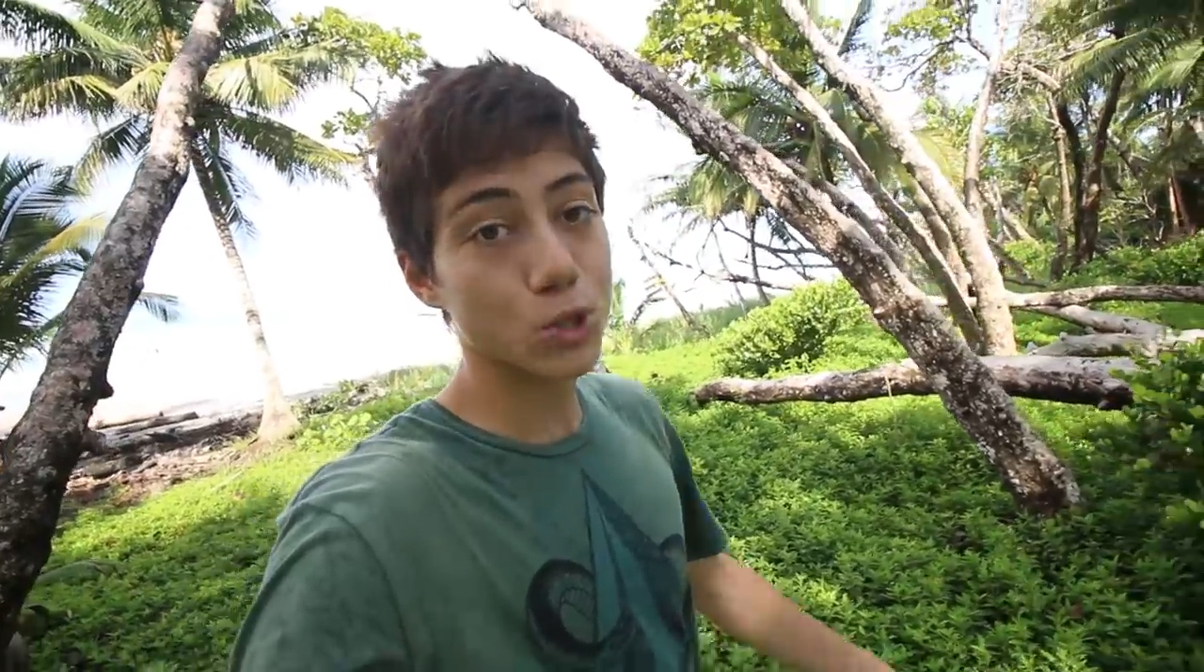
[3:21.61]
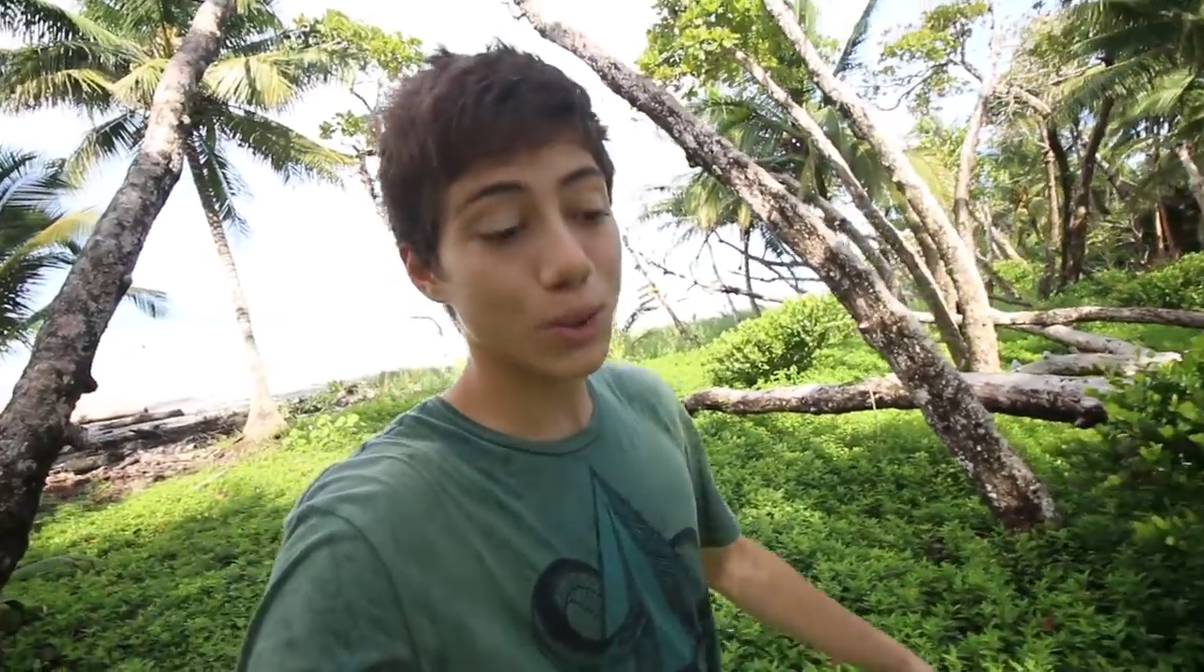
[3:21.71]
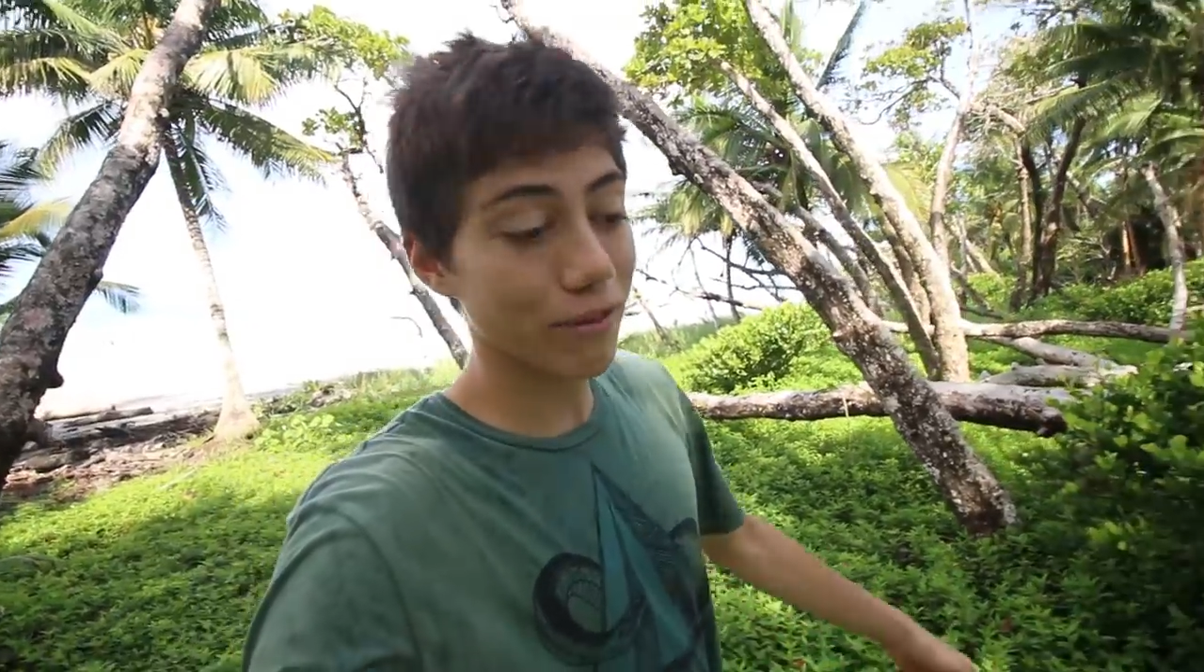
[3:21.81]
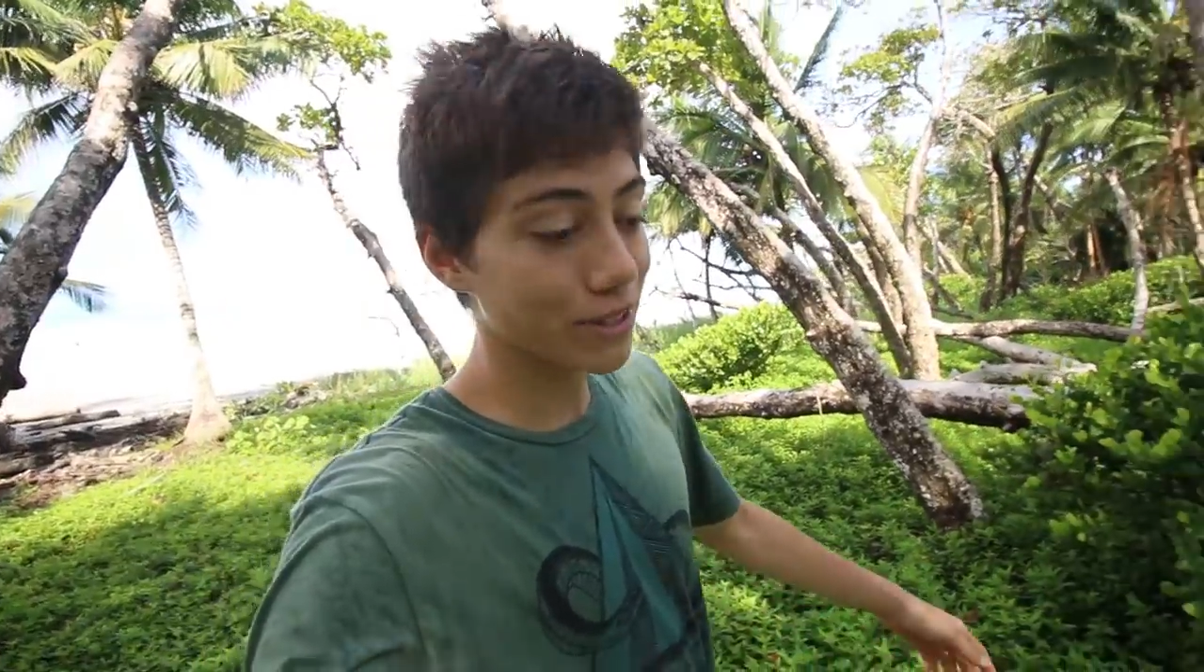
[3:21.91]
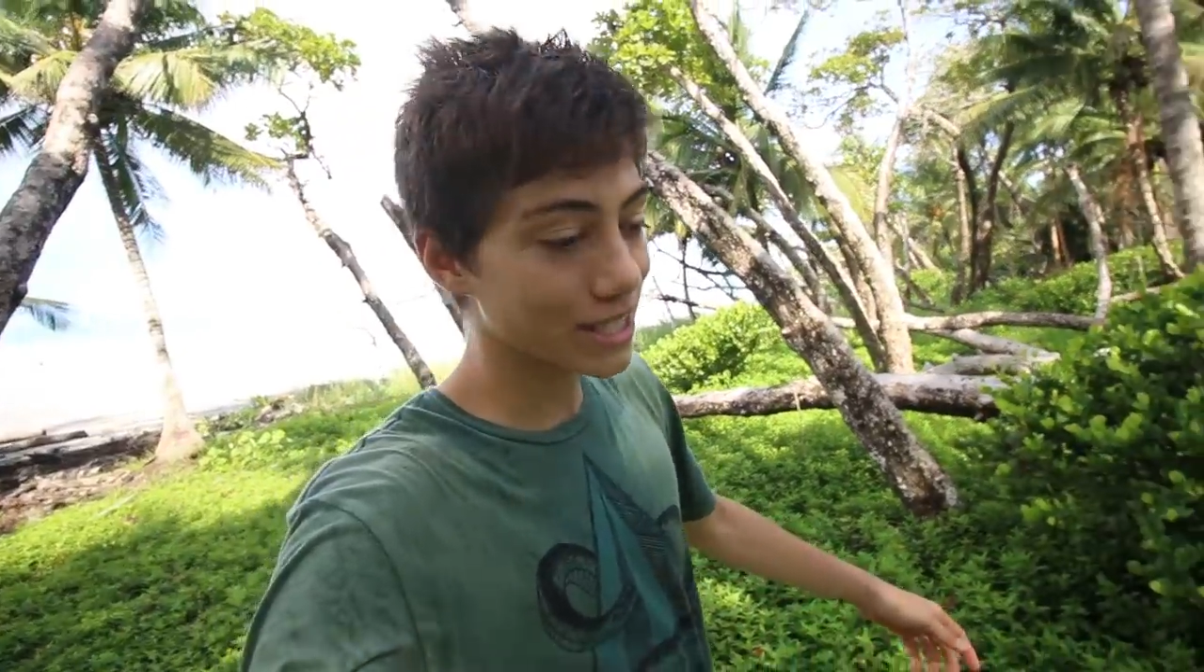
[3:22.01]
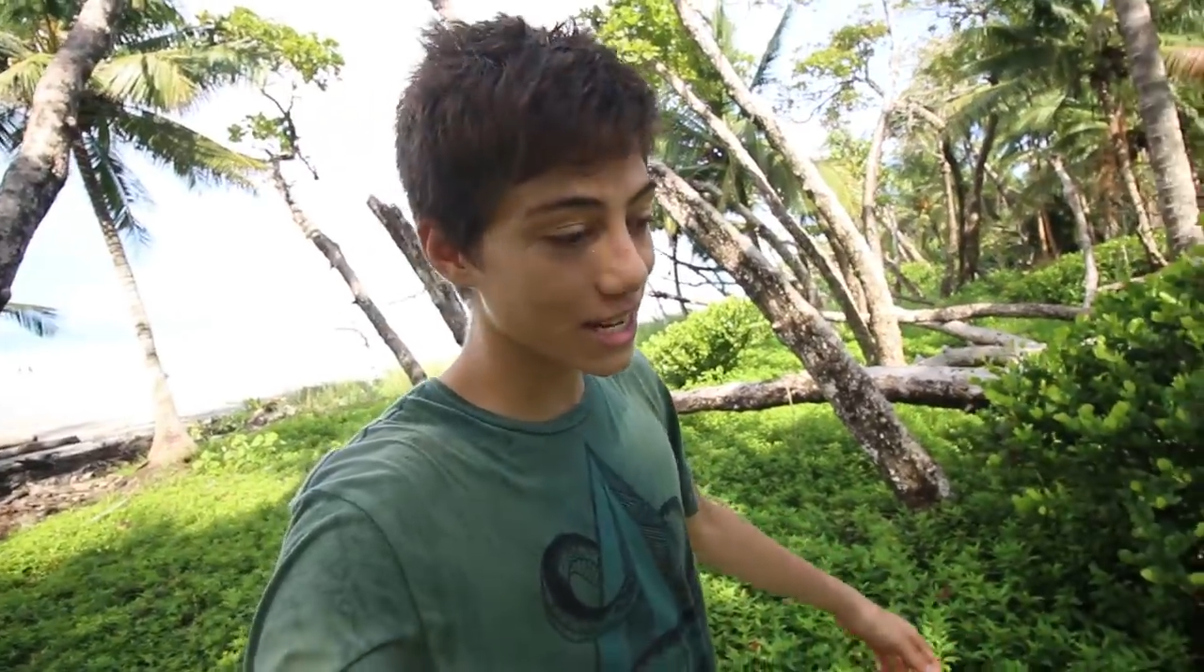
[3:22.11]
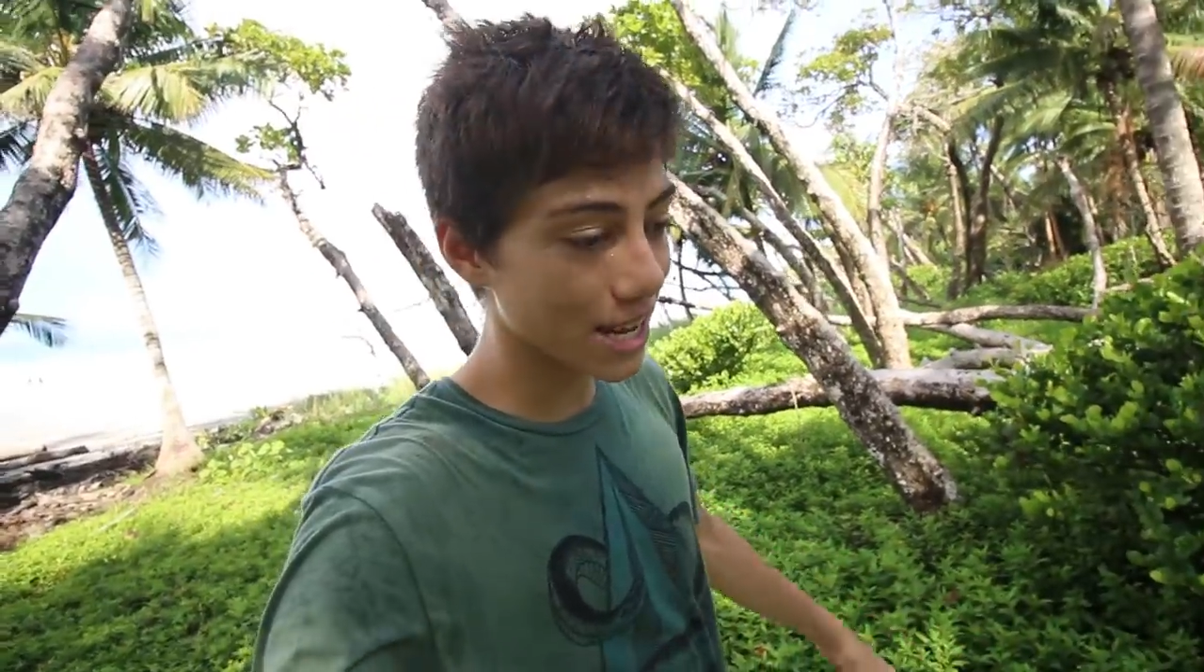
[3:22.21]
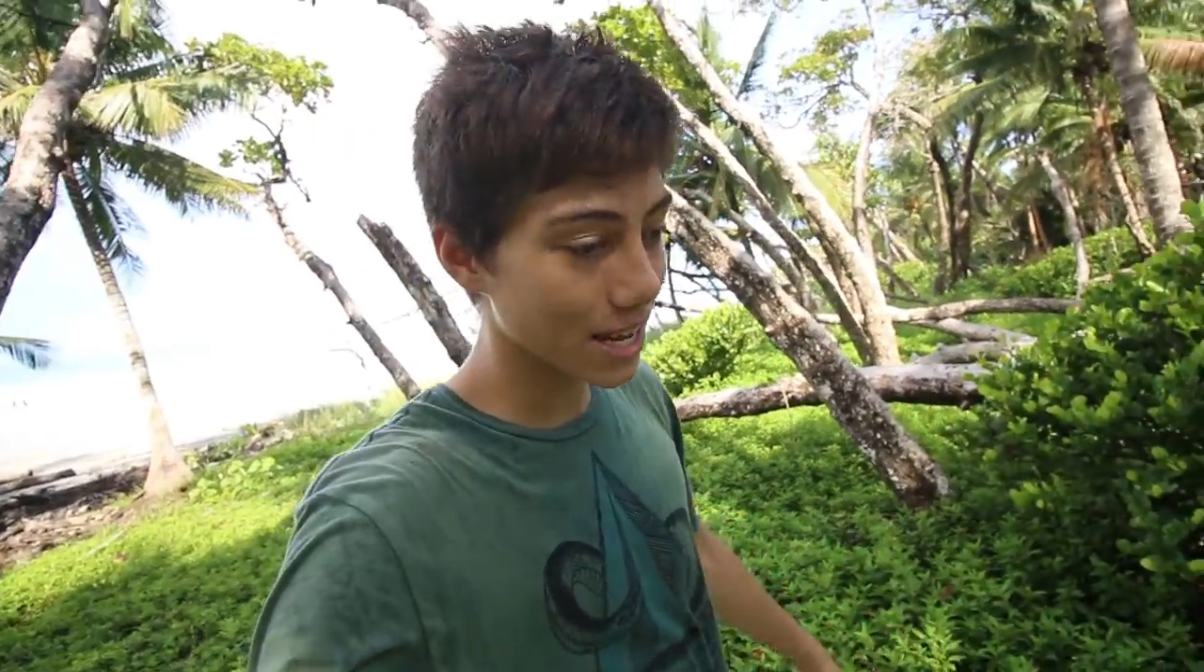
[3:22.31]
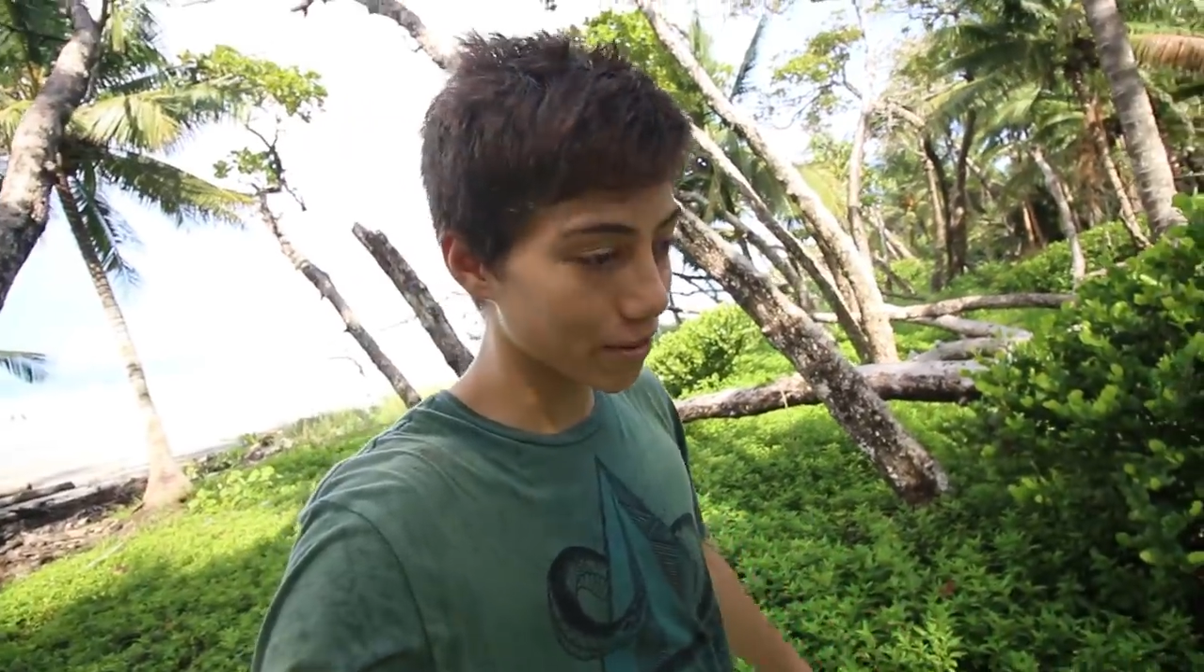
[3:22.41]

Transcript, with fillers: so we have to see